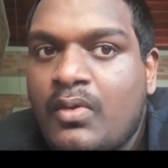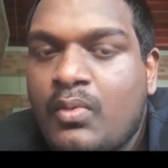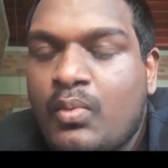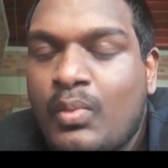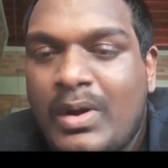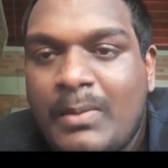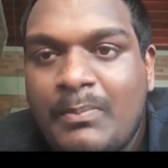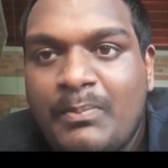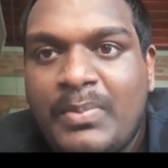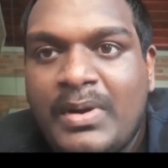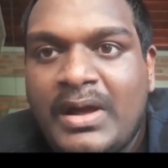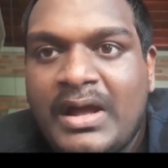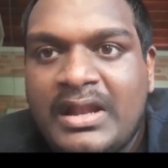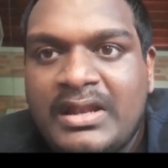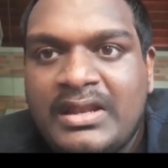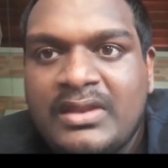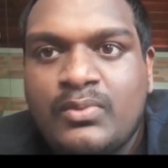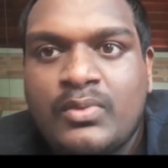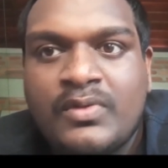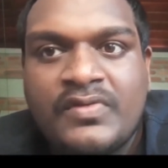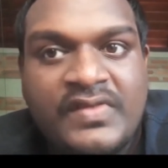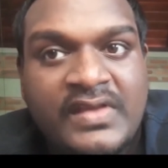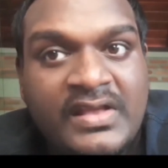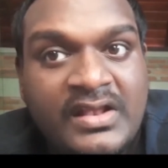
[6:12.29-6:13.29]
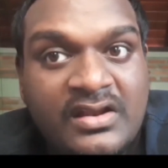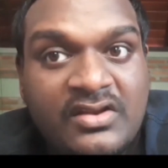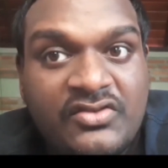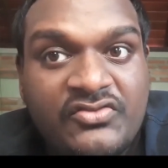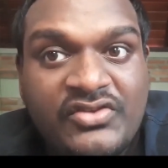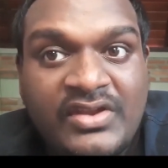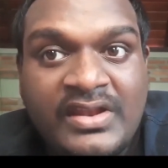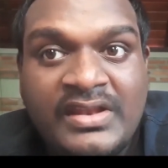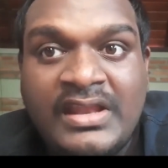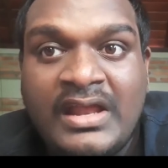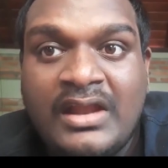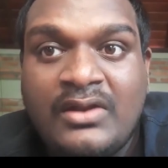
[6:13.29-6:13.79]
One party was English,
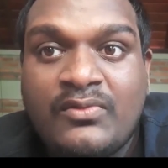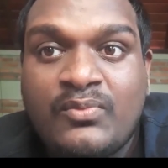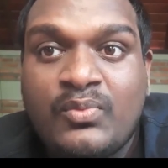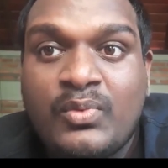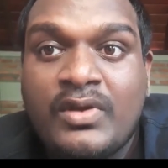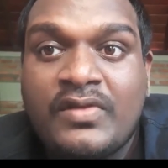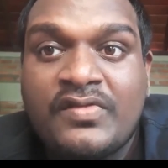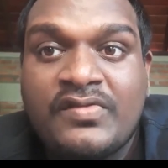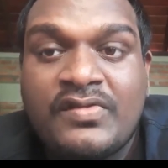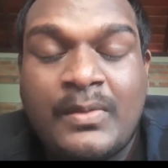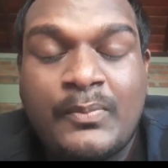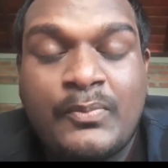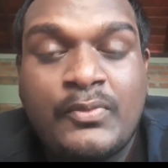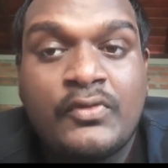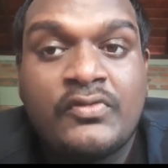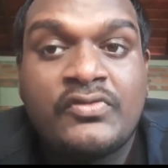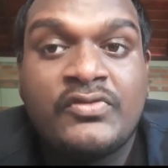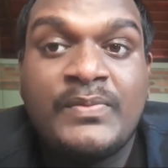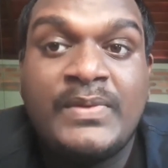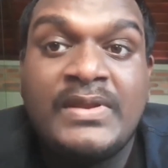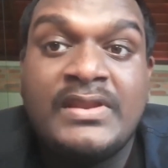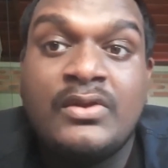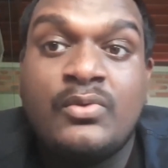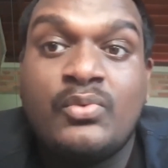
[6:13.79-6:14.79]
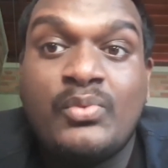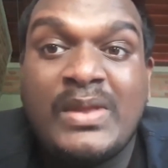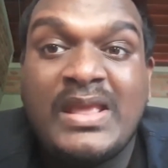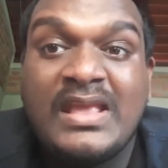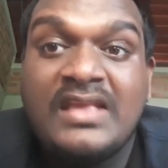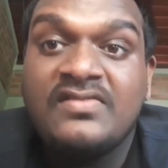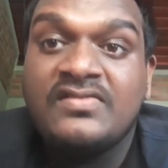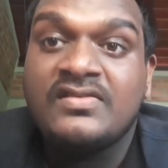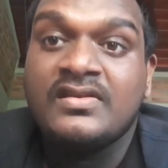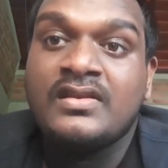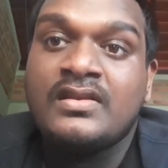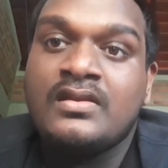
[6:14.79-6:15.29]
and that was supposed to be the
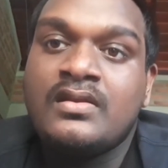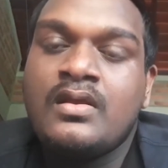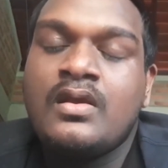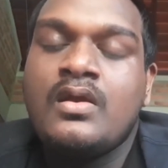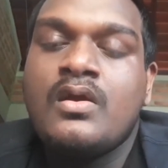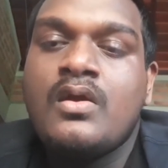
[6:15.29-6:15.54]
reason